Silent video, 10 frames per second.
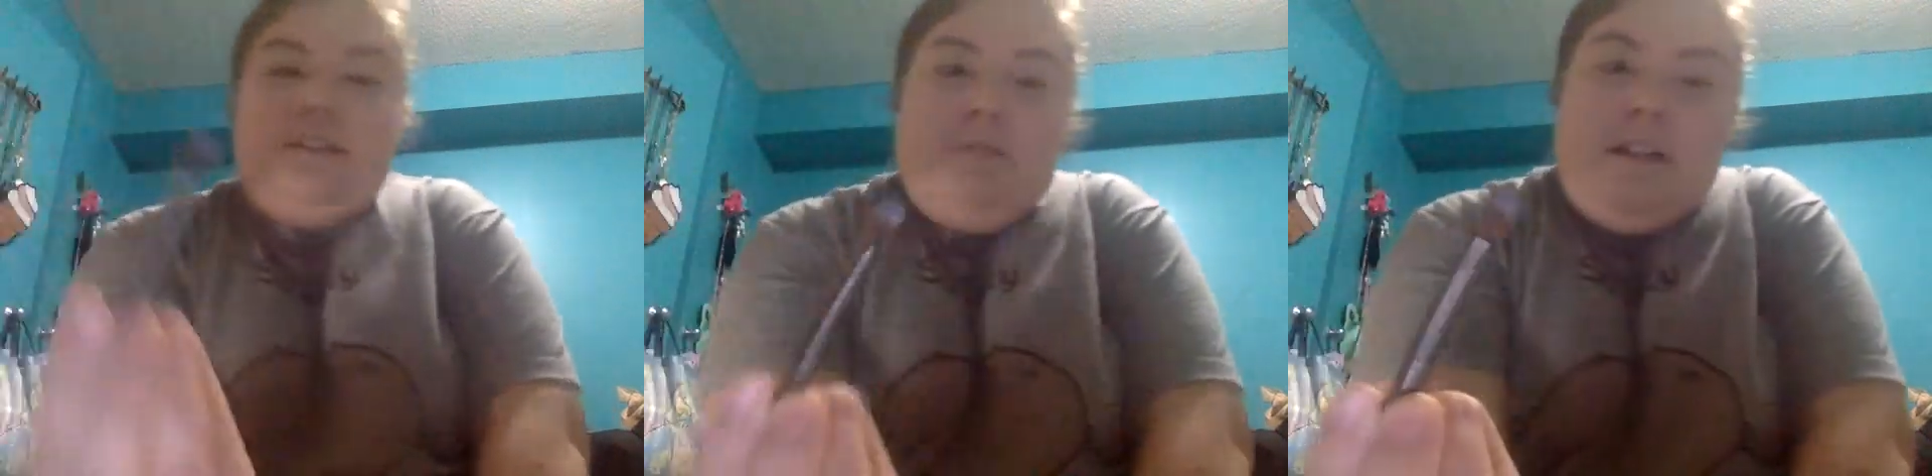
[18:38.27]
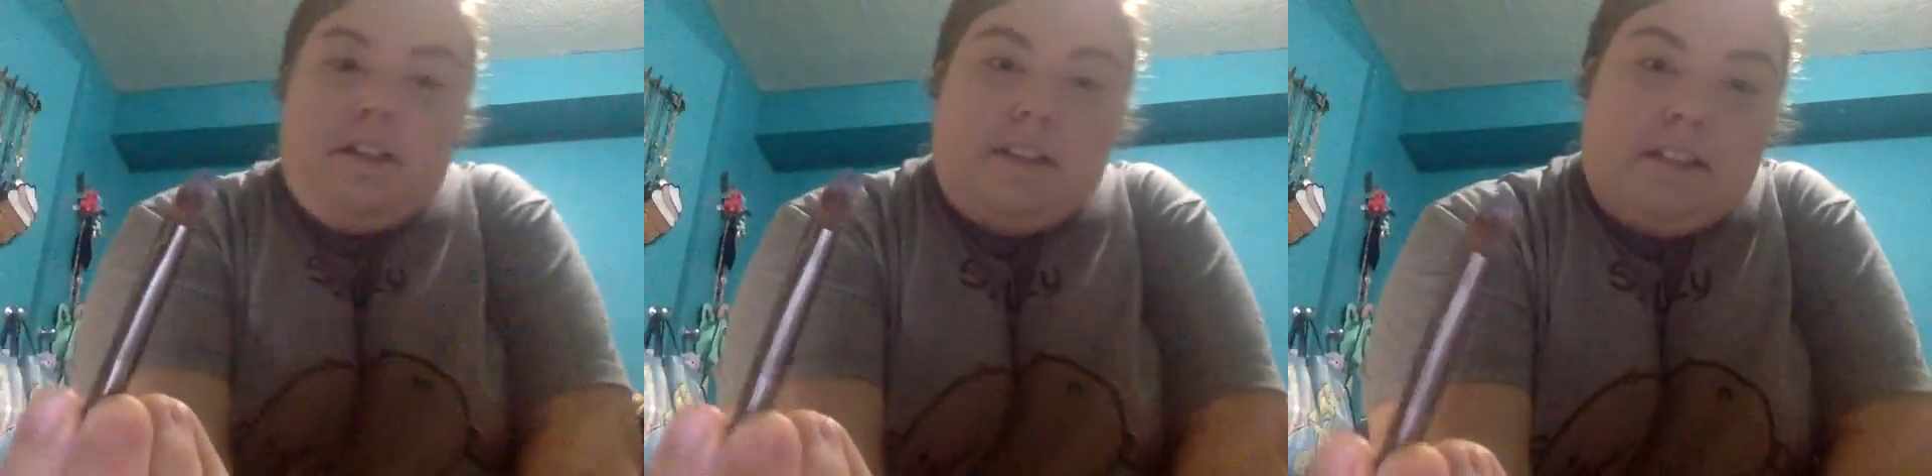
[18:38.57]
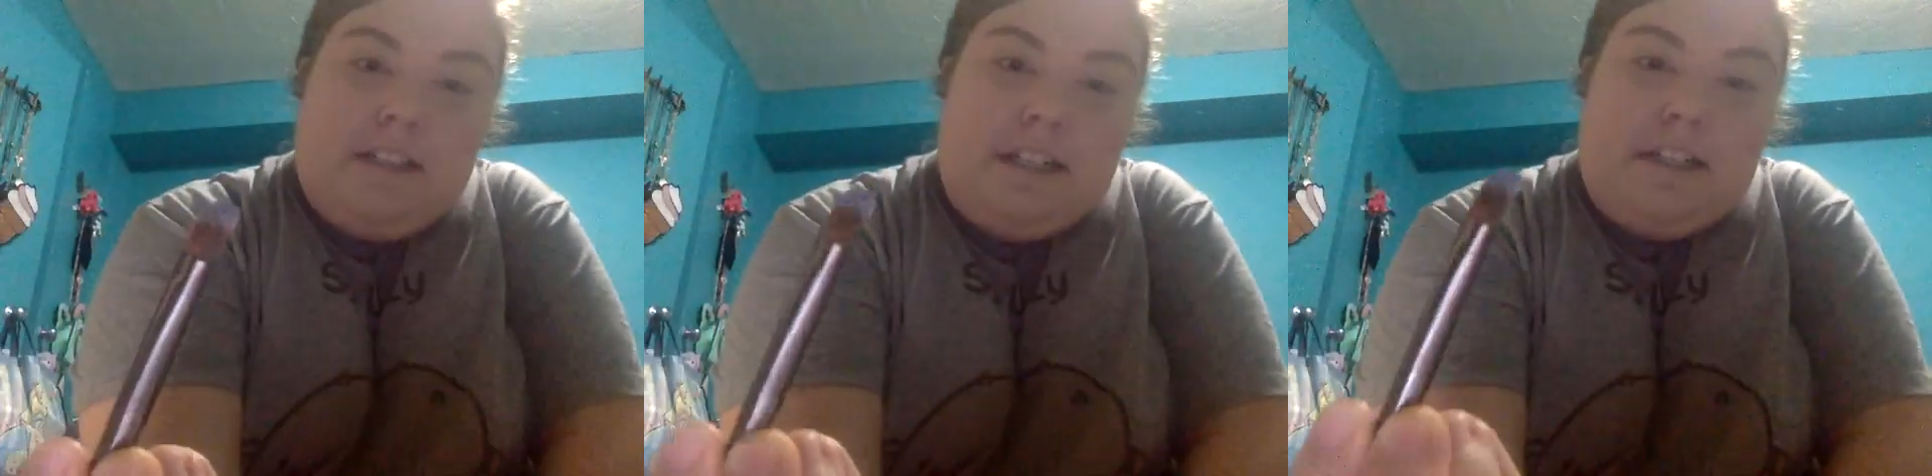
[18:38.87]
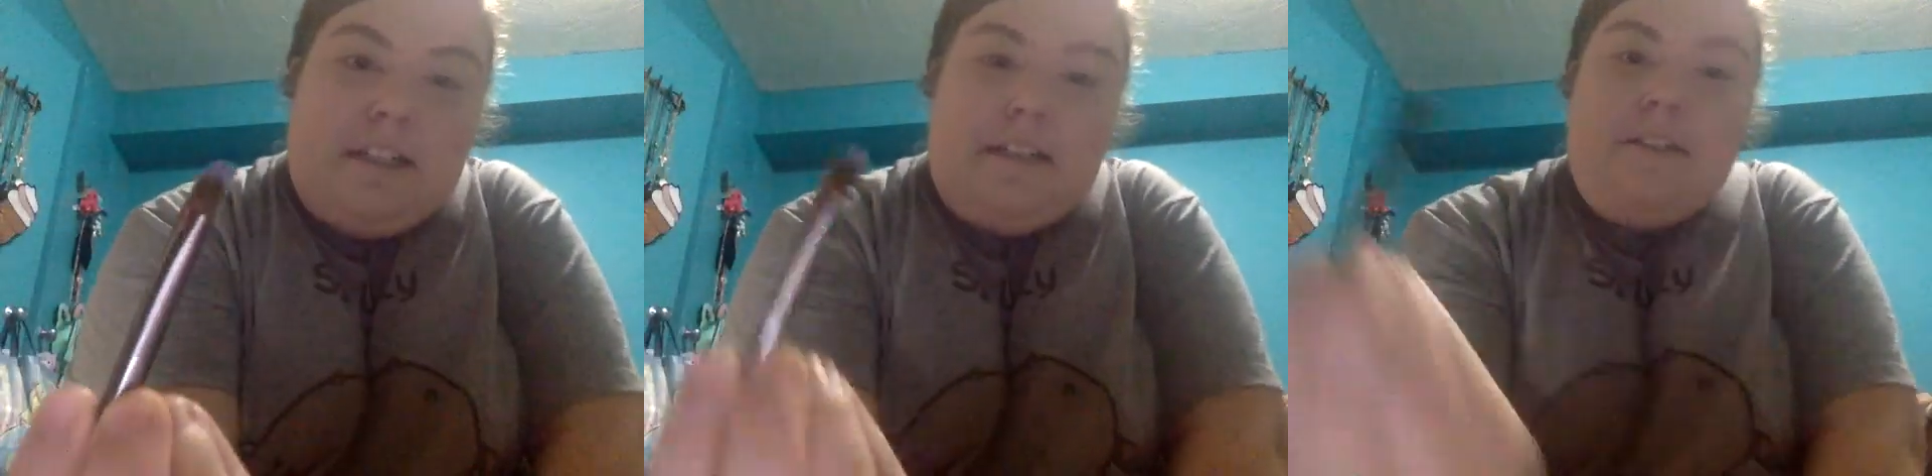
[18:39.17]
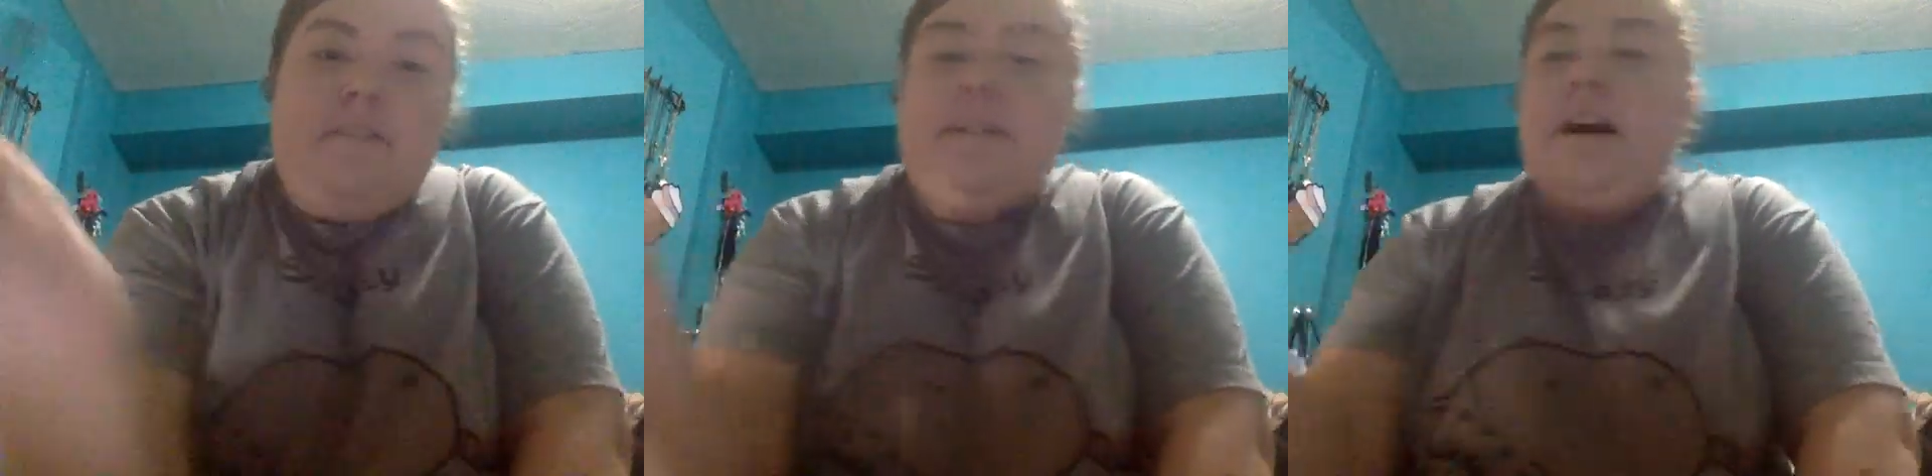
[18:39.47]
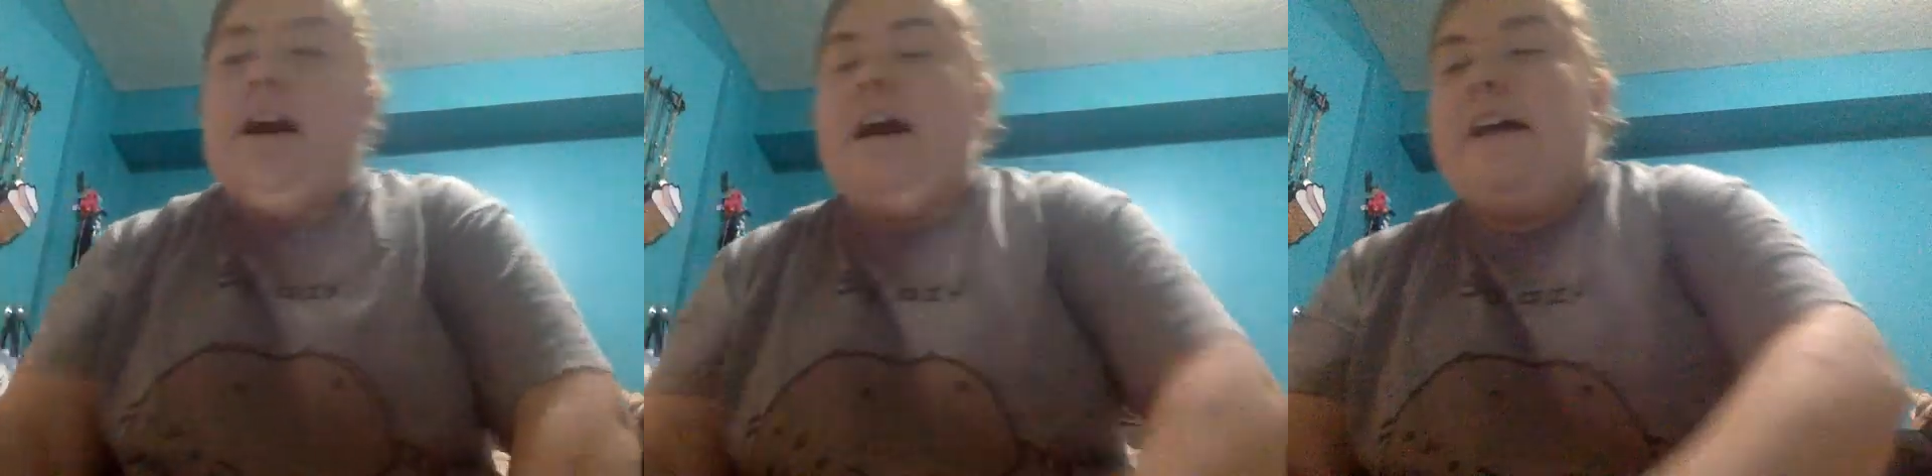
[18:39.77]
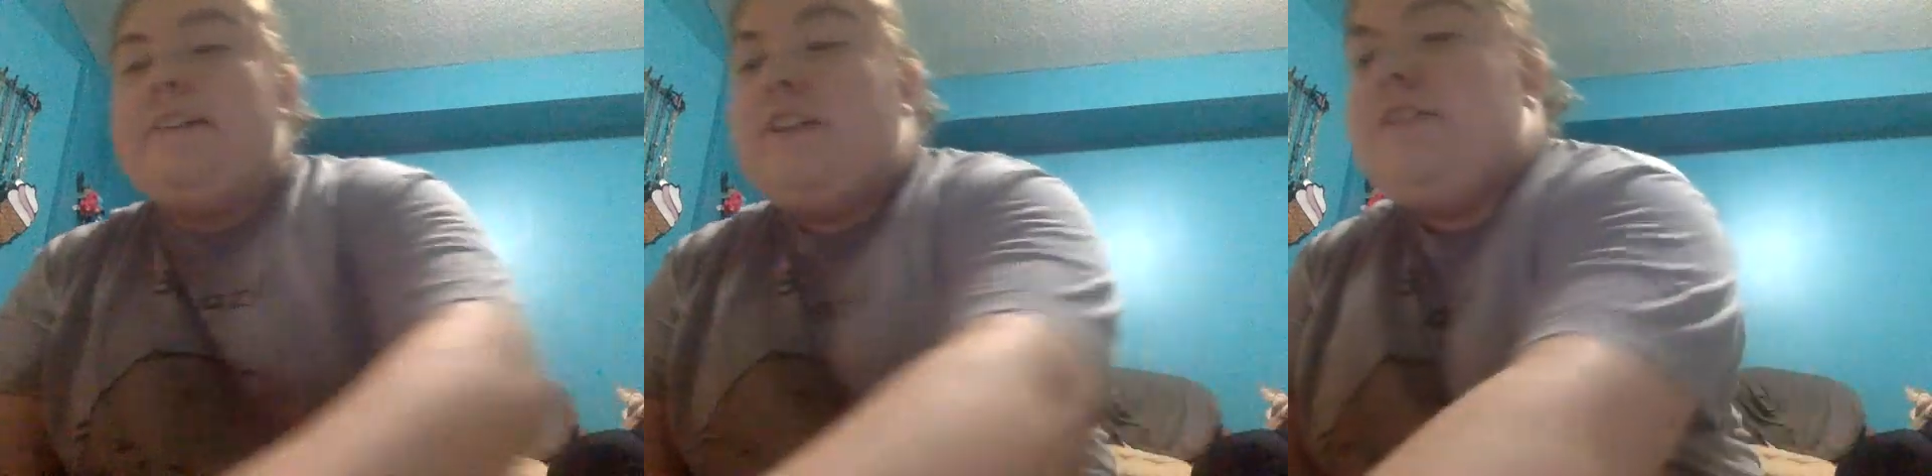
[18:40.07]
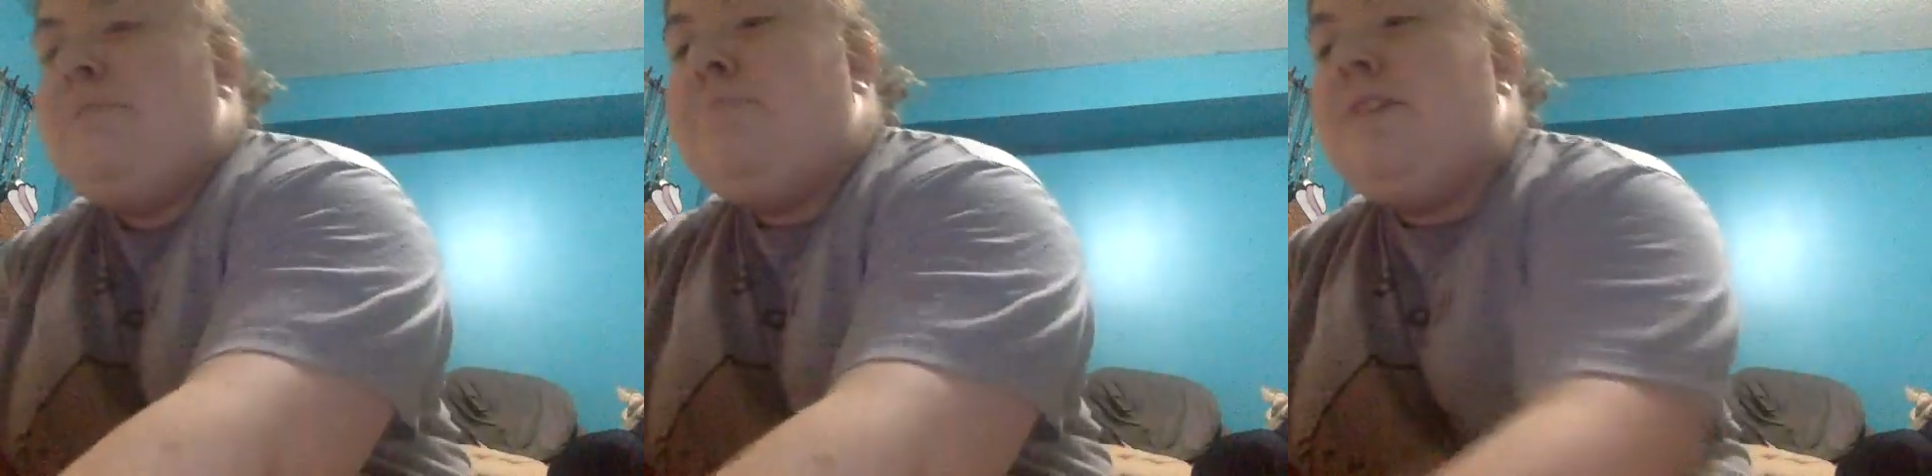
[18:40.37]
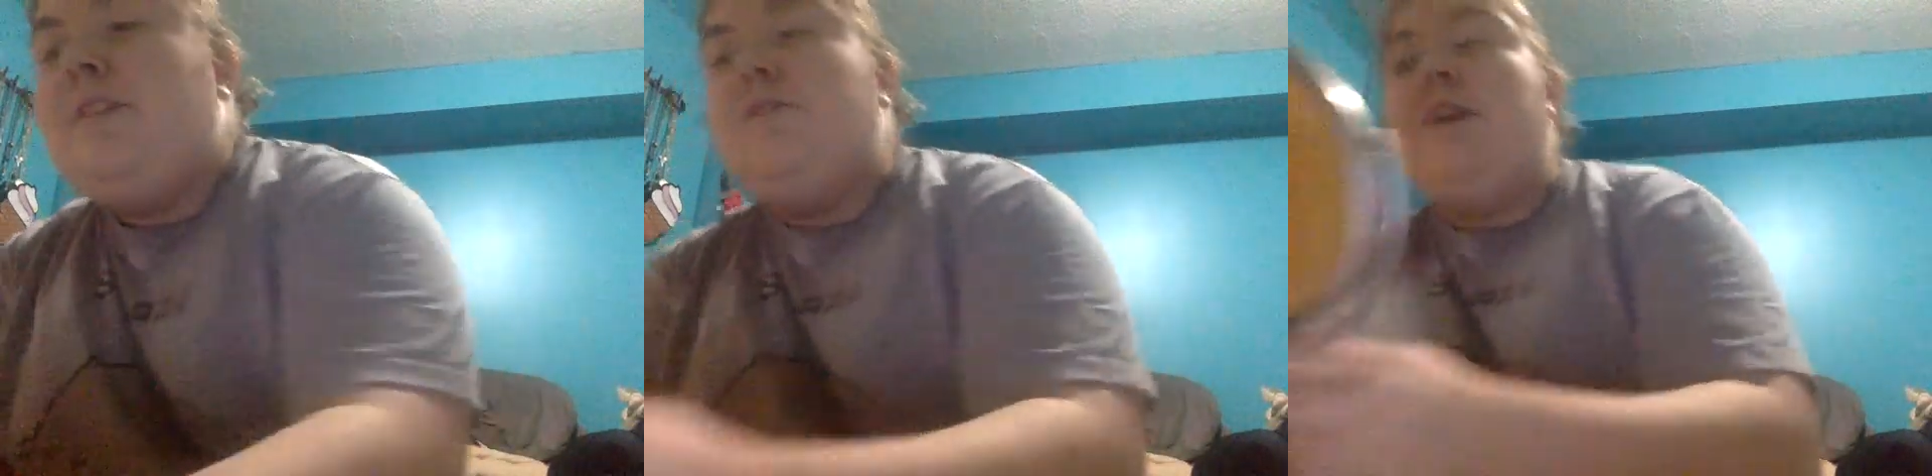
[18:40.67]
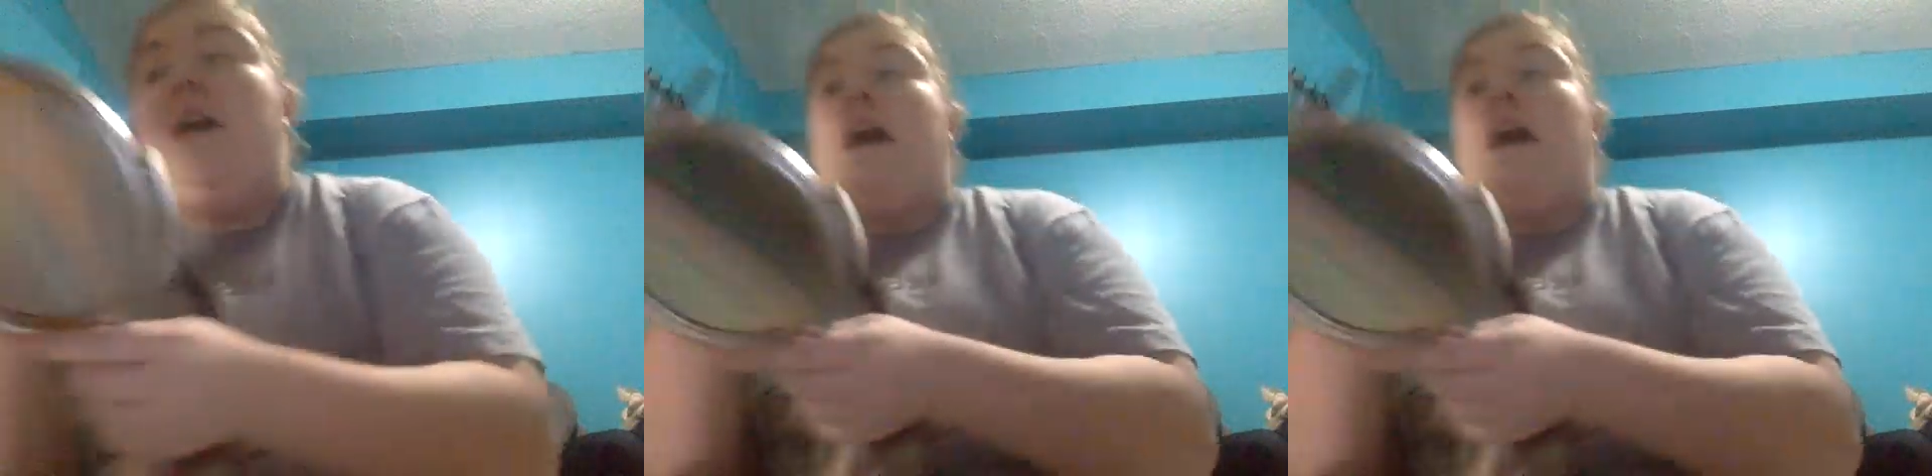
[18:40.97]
is what it looks like. It's just a blue.